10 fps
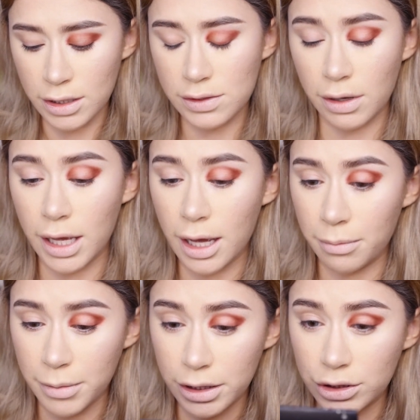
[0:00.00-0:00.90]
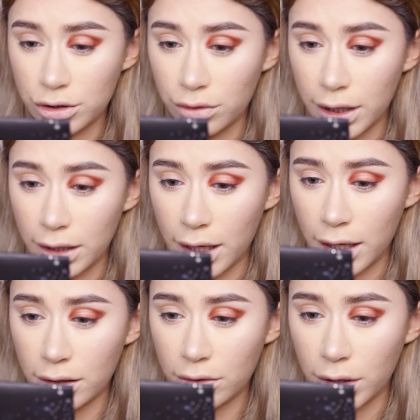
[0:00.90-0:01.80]
So I am enjoying
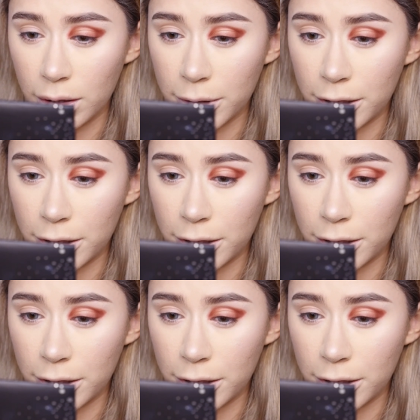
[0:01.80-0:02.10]
that quite a